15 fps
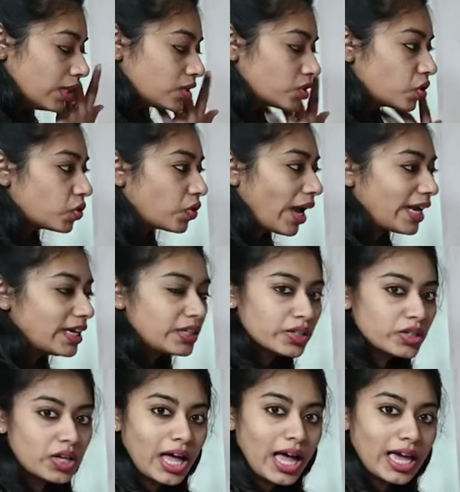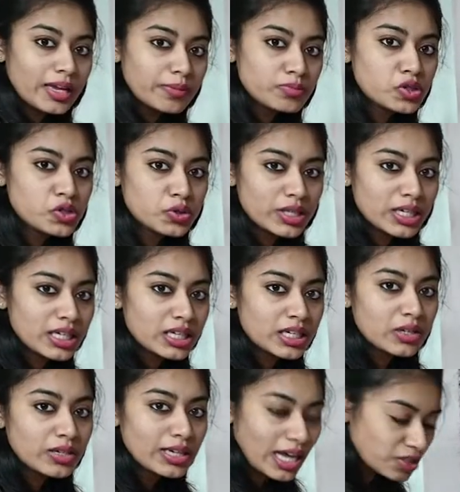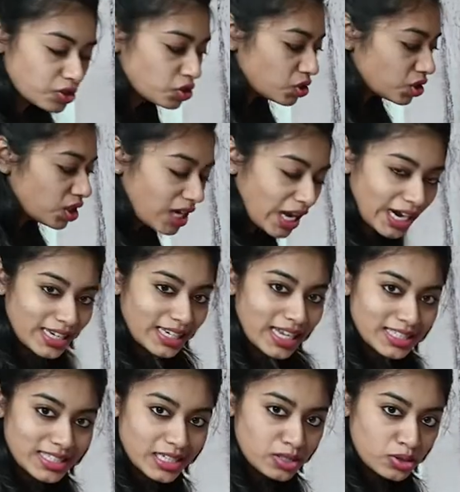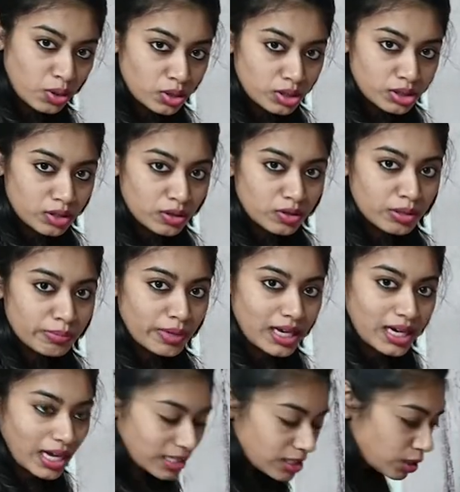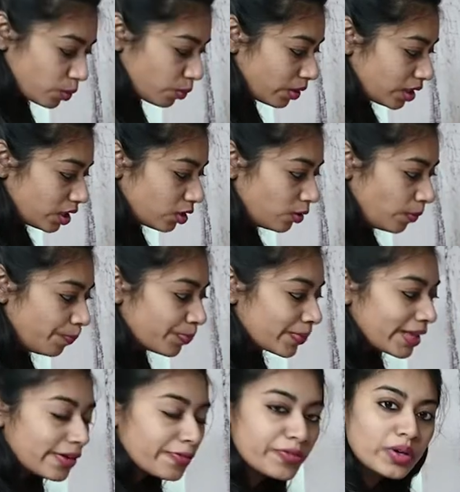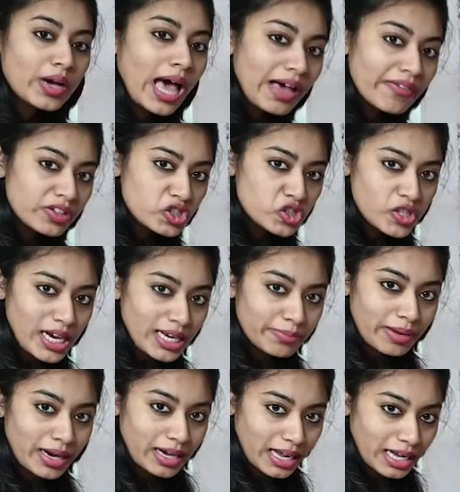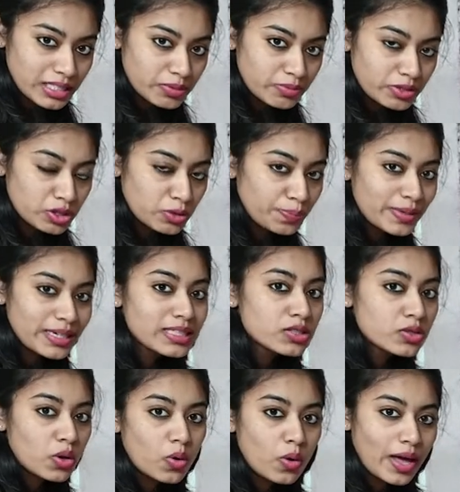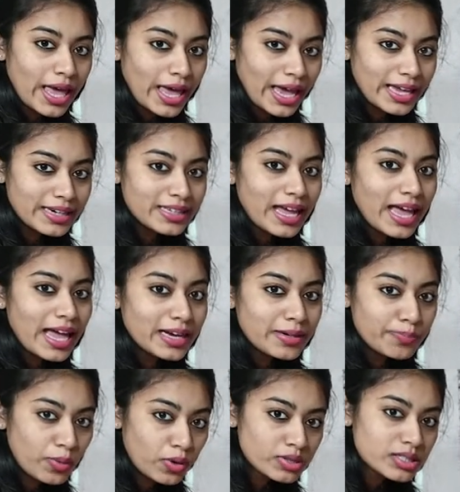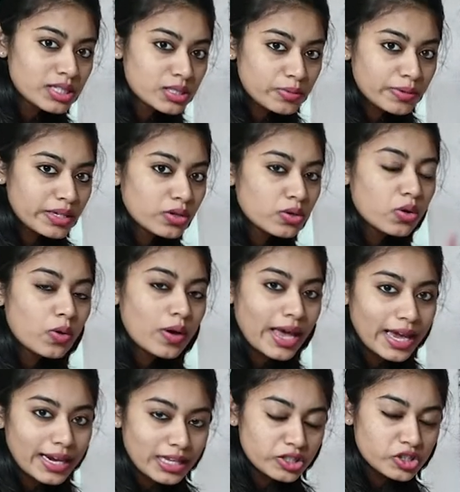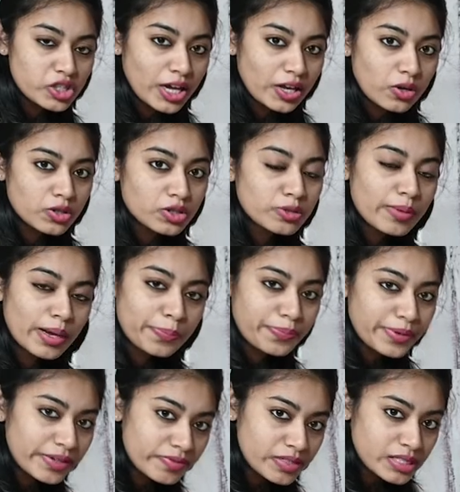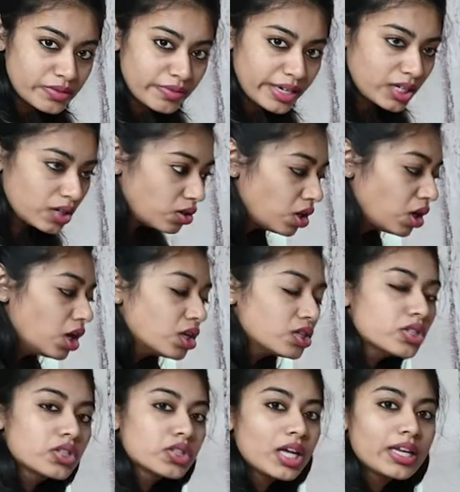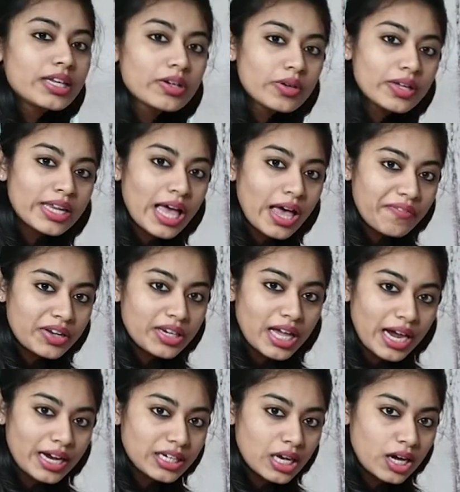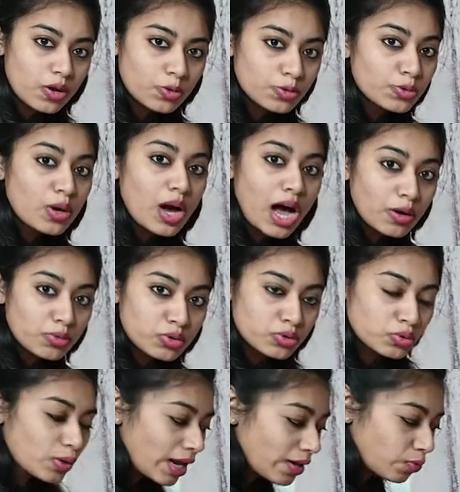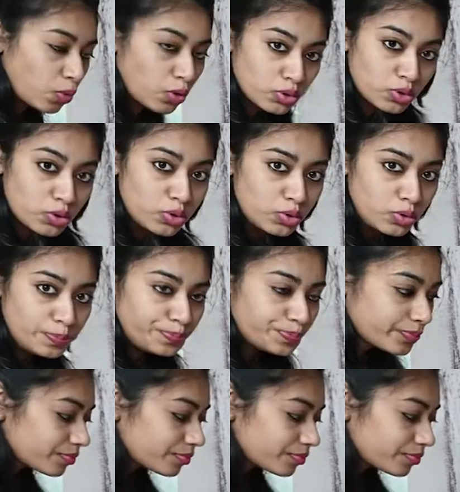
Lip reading: So right here, I am shooting in a natural light, as I told you in my last video. If you haven't checked my last video, please go ahead and pause this video, go ahead and check onto my previous video so that you can have an idea onto how to do and what to do.